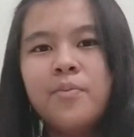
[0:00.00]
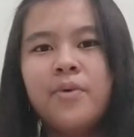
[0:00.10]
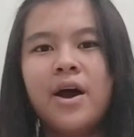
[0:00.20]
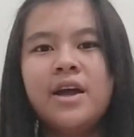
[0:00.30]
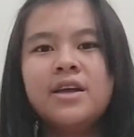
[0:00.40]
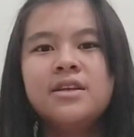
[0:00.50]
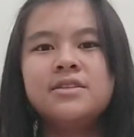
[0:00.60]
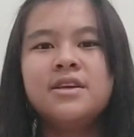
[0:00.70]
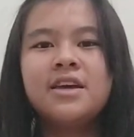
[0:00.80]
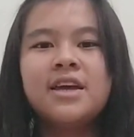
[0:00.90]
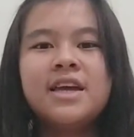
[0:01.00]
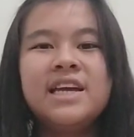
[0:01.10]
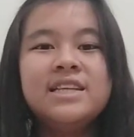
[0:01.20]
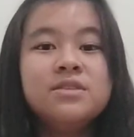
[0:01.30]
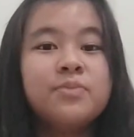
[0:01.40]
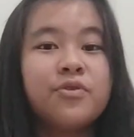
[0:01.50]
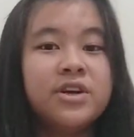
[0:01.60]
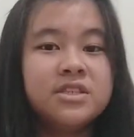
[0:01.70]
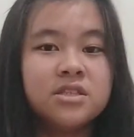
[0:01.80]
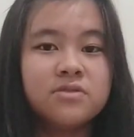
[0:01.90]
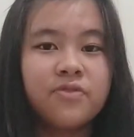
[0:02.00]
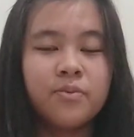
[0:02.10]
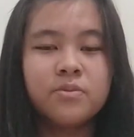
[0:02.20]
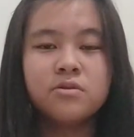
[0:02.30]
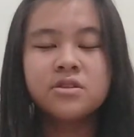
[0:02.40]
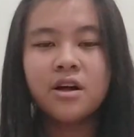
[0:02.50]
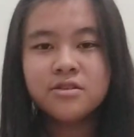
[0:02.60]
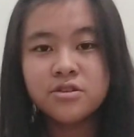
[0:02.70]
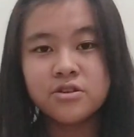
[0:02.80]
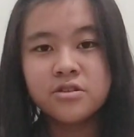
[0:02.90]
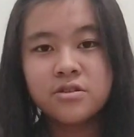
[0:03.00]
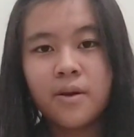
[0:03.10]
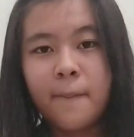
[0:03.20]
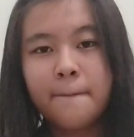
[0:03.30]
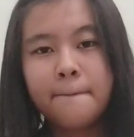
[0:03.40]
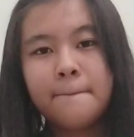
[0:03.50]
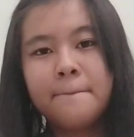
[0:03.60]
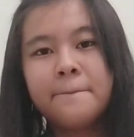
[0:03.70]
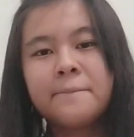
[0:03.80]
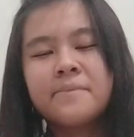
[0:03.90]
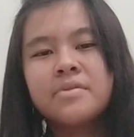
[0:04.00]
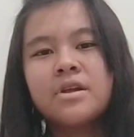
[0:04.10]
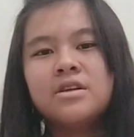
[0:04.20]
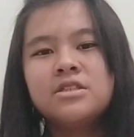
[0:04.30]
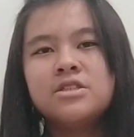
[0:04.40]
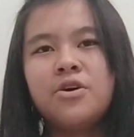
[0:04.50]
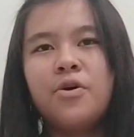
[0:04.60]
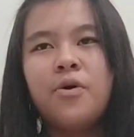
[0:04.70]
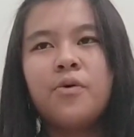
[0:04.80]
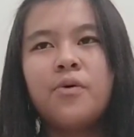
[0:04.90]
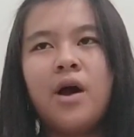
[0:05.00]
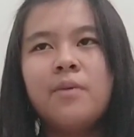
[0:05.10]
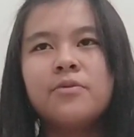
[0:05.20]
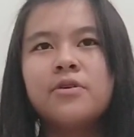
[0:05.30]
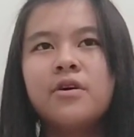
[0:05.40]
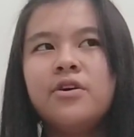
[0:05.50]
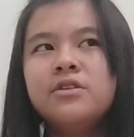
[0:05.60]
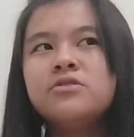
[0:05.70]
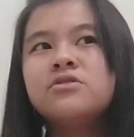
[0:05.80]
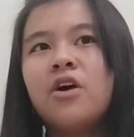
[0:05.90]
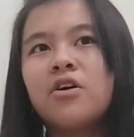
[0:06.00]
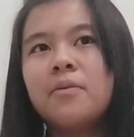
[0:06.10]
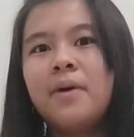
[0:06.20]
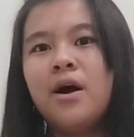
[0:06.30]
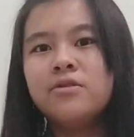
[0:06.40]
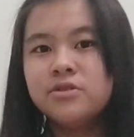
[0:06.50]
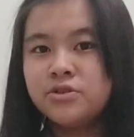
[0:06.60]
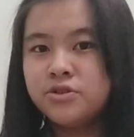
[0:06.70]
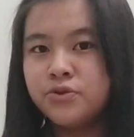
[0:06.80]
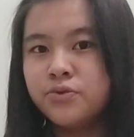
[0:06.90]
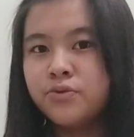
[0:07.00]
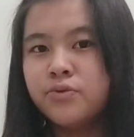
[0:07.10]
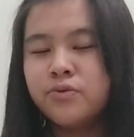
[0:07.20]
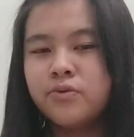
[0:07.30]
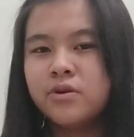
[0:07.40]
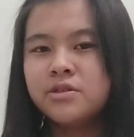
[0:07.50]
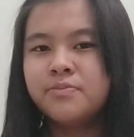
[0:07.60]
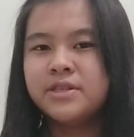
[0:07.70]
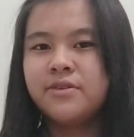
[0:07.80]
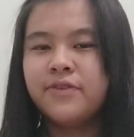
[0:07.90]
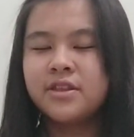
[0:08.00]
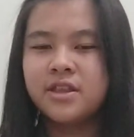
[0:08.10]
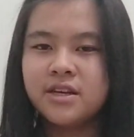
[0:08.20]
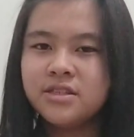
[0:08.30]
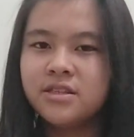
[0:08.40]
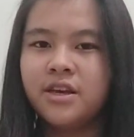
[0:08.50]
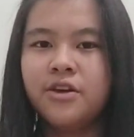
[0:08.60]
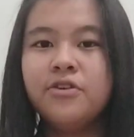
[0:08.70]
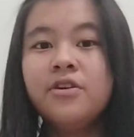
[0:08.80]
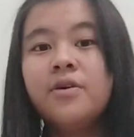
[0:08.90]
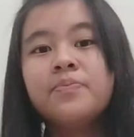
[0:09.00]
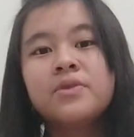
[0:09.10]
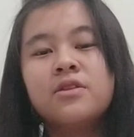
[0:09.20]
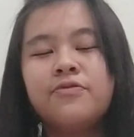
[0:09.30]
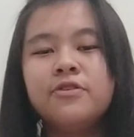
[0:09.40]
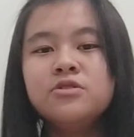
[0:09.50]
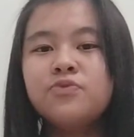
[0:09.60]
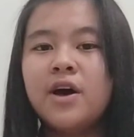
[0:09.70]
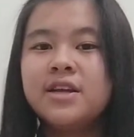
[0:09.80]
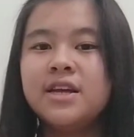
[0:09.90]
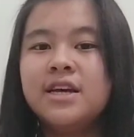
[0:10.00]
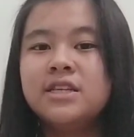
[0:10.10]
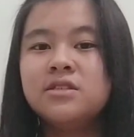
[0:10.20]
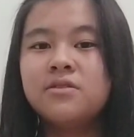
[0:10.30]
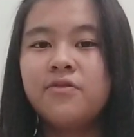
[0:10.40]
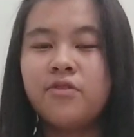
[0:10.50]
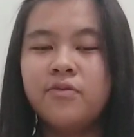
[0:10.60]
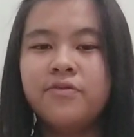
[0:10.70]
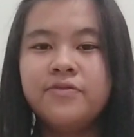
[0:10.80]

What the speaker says: by taking inspirations from those cultures. So I'm going to talk about two specific things here. The first one is from